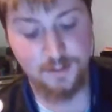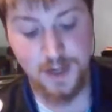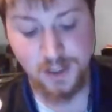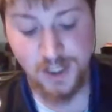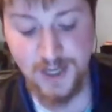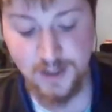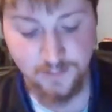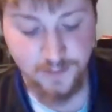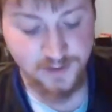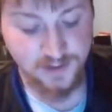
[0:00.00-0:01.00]
Molina
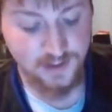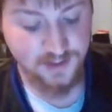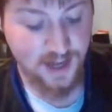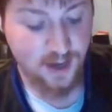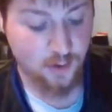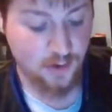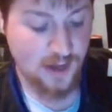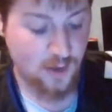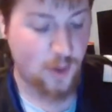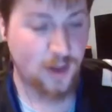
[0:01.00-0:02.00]
versus
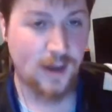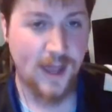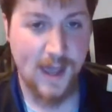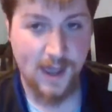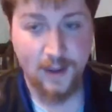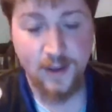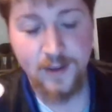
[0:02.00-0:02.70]
Aori Quilang.